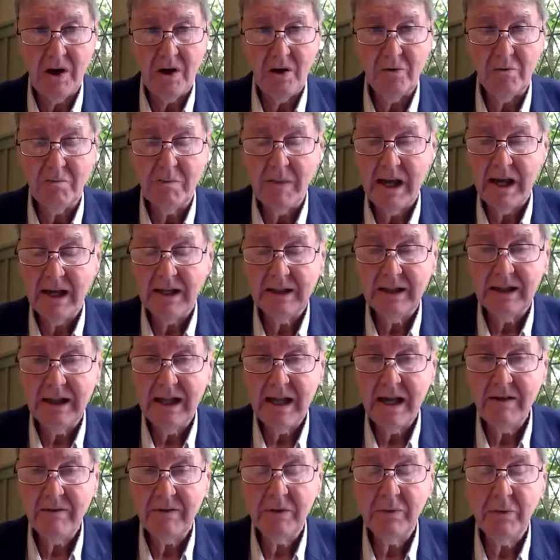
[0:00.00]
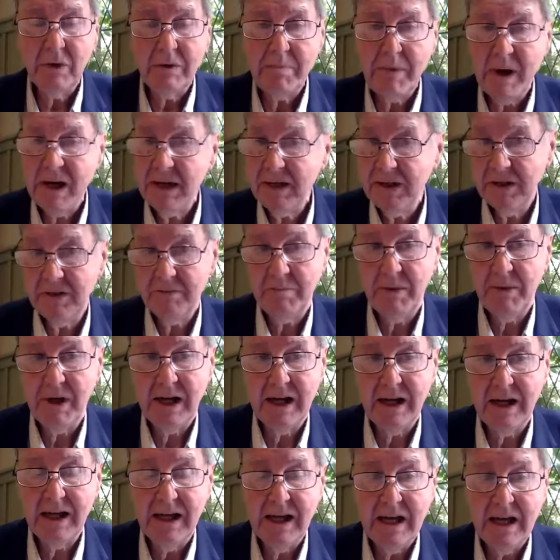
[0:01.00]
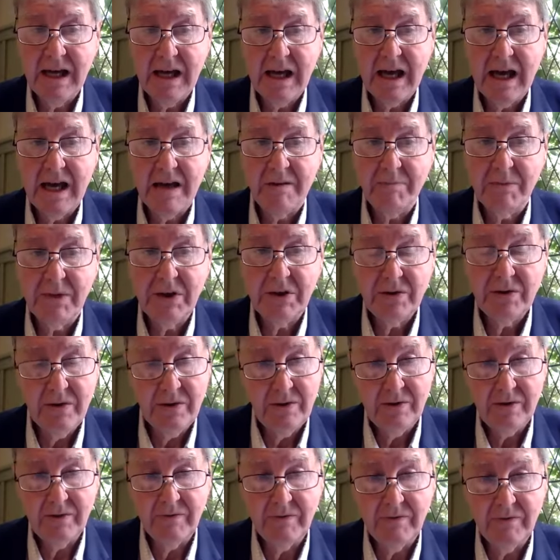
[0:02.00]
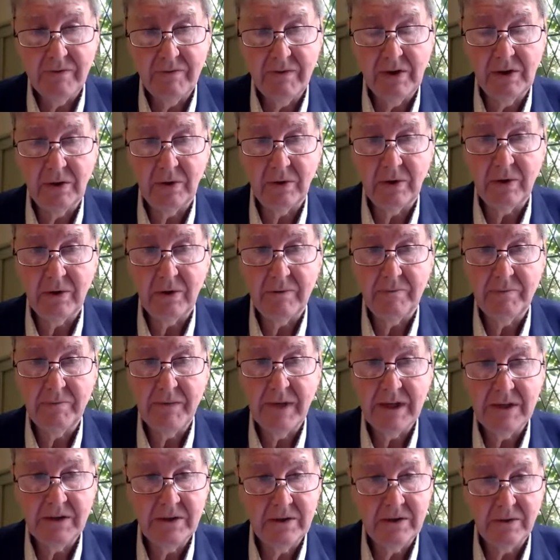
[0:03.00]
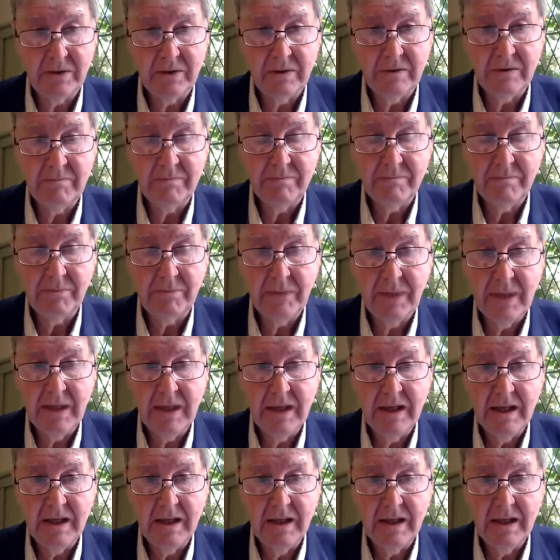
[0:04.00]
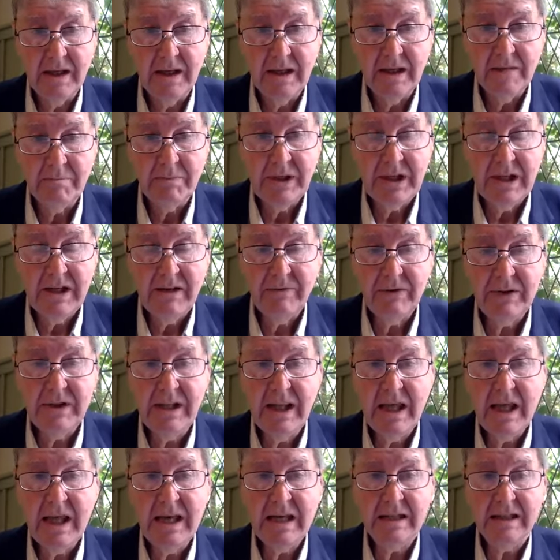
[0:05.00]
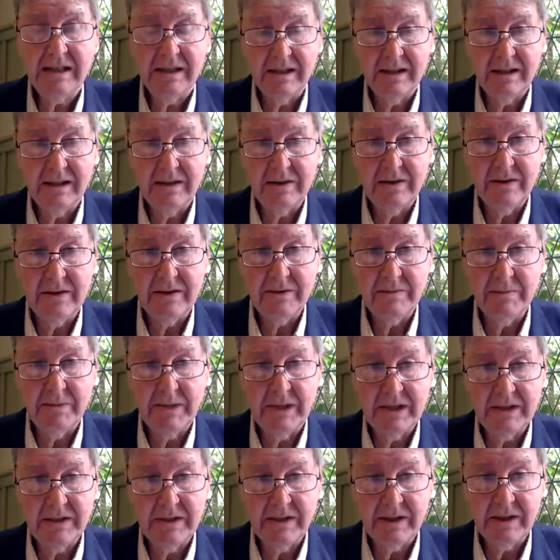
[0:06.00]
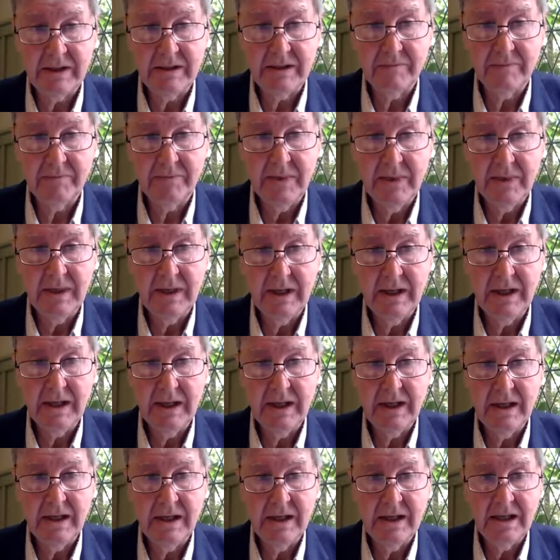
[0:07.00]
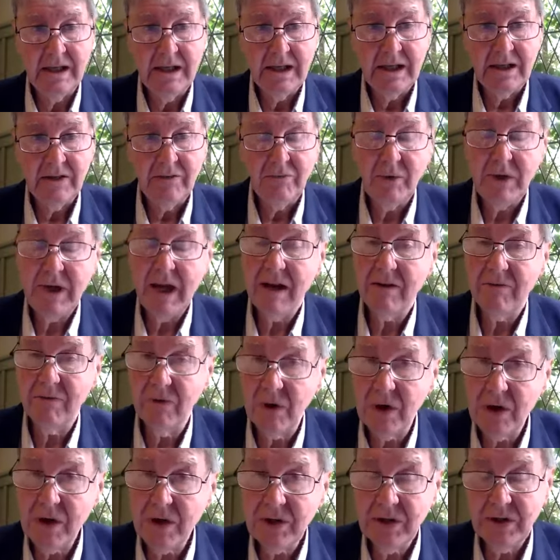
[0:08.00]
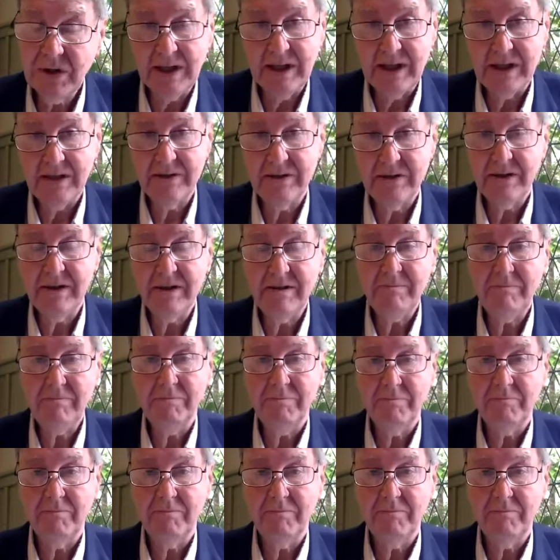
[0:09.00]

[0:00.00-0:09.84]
old man in heaven. We're punished by our misuse of the law. That's all. But even then, there's a blessing. If we have learnt the lesson